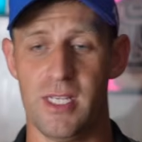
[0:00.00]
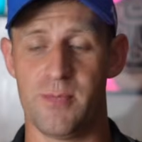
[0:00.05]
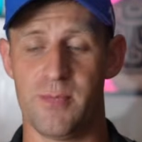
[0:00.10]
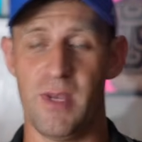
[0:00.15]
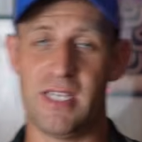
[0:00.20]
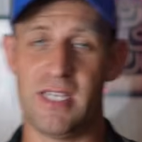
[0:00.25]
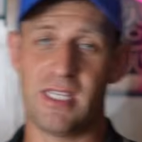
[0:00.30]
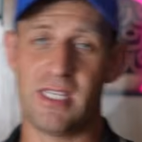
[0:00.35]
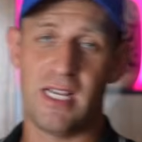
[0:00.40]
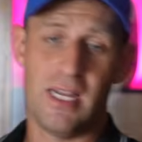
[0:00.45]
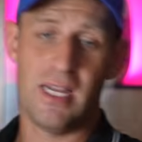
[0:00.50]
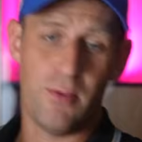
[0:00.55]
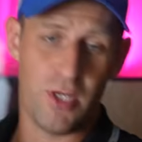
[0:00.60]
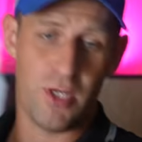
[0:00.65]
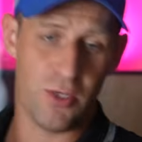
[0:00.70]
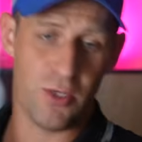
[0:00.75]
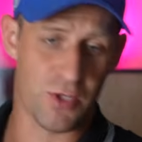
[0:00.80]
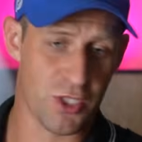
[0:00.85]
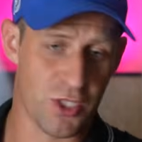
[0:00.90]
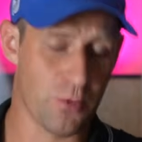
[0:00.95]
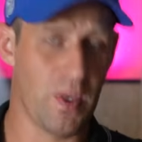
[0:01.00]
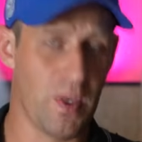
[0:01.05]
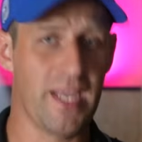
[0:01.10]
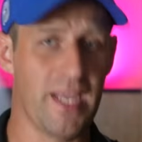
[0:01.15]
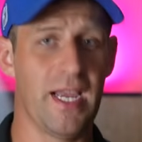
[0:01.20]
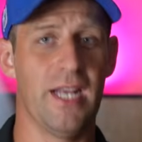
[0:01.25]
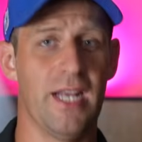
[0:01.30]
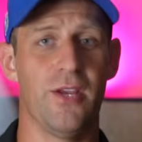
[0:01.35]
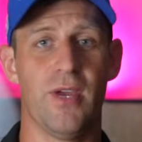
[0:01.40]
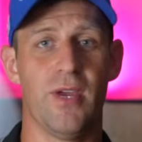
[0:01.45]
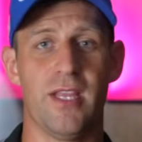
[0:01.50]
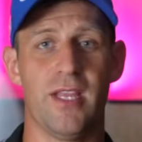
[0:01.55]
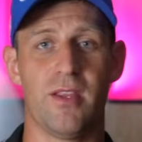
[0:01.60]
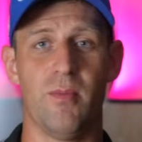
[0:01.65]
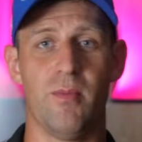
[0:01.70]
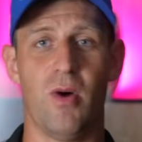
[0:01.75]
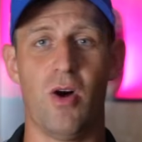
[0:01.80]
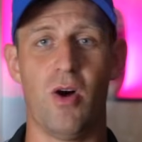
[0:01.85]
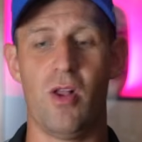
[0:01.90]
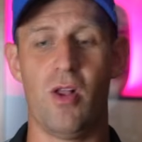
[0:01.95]
basically when you swing and you hit the
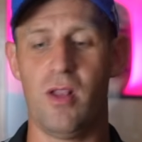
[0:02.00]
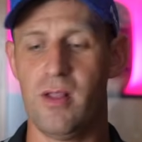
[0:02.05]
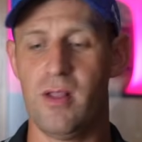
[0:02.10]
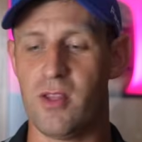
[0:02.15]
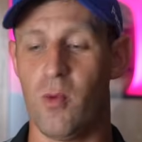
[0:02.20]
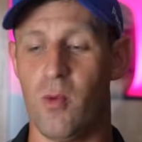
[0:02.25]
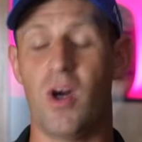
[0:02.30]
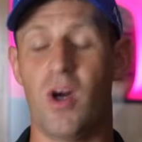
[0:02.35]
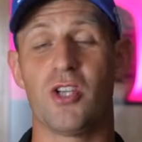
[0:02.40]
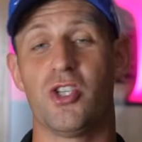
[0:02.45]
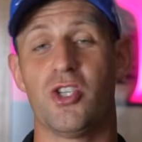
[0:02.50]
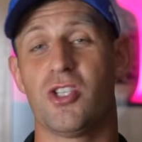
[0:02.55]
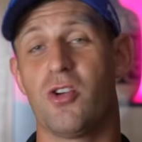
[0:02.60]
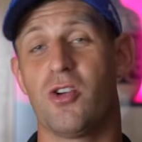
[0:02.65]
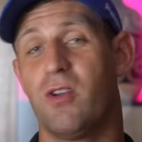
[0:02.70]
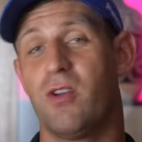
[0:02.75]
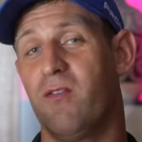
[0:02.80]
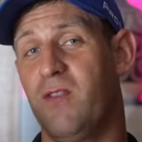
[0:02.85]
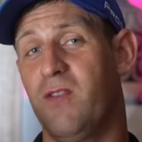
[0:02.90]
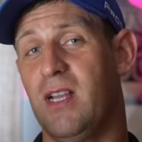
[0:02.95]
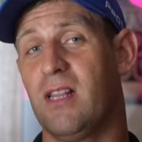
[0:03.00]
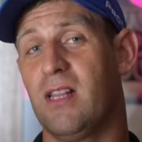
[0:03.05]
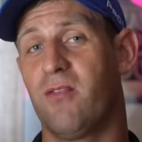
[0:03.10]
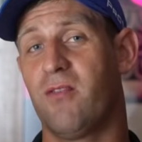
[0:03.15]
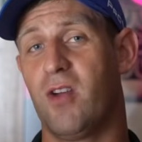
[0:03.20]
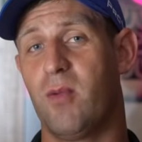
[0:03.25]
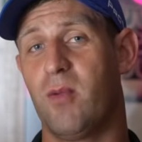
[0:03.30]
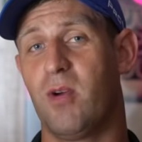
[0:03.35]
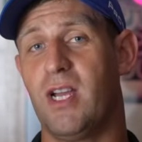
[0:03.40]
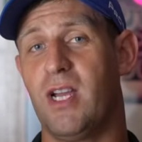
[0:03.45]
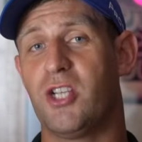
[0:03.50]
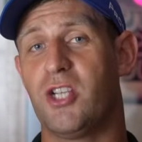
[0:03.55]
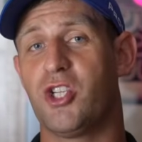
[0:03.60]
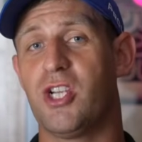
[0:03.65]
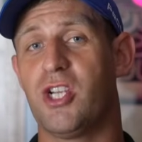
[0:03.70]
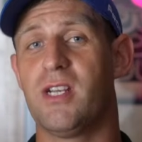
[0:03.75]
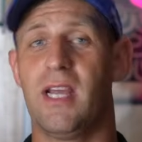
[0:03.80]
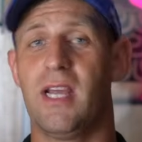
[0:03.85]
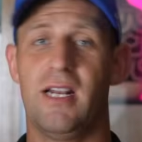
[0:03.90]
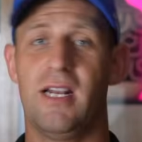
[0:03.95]
ball, the watch is going to feel the
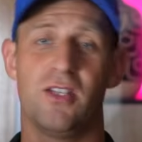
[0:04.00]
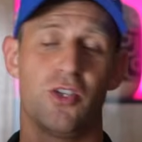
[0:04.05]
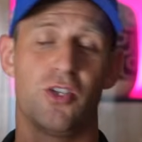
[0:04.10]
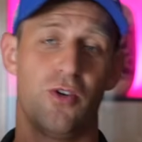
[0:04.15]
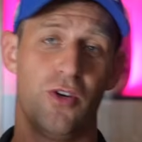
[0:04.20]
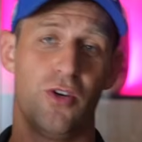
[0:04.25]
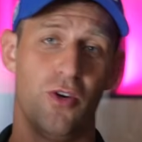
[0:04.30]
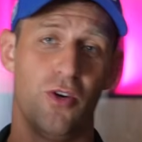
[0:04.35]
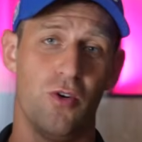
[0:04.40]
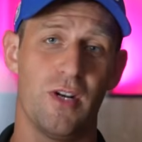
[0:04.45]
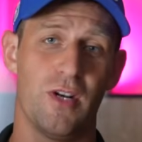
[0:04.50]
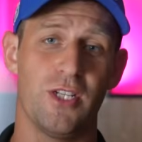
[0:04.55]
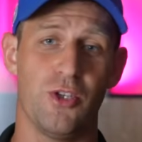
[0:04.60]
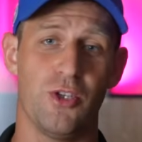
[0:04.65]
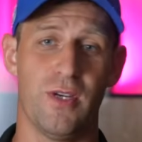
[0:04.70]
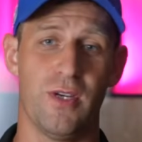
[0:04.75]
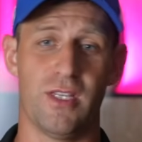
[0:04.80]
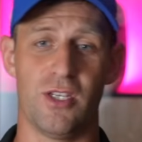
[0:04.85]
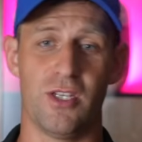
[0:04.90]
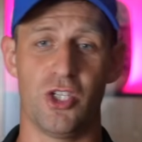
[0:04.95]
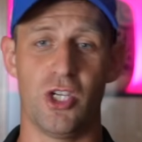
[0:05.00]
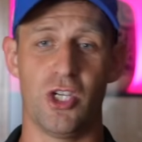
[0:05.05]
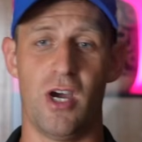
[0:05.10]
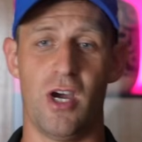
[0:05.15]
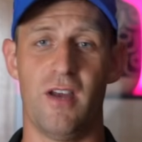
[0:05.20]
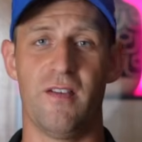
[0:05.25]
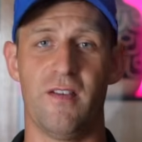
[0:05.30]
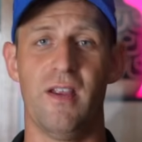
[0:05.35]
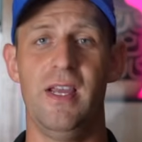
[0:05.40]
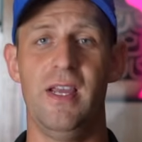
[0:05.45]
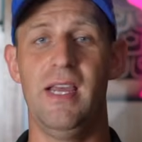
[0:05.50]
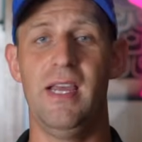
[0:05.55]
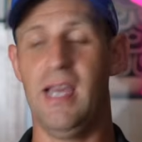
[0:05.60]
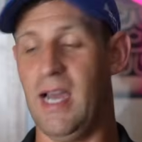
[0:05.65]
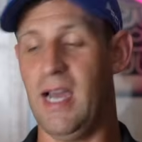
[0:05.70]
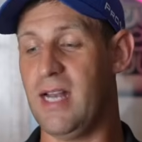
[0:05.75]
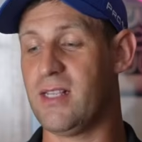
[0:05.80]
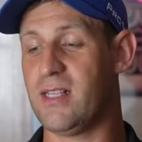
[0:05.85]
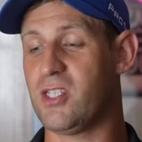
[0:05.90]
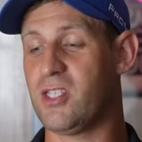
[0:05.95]
vibration and it's going to know that you hit the shot.
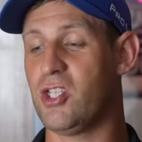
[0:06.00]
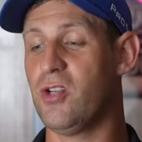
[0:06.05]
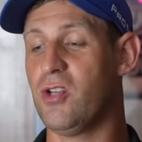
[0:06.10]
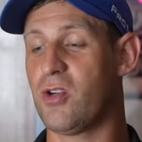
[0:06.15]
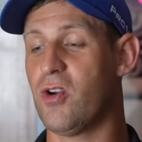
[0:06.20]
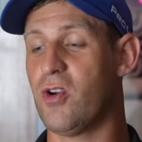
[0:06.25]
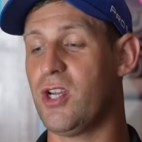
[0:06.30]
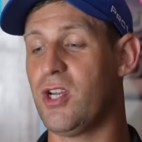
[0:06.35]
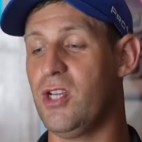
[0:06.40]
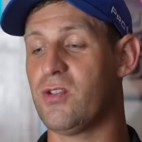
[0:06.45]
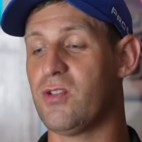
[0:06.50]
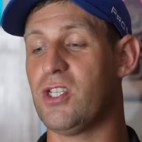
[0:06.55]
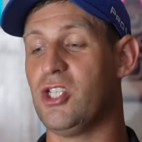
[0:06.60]
And you're going to use the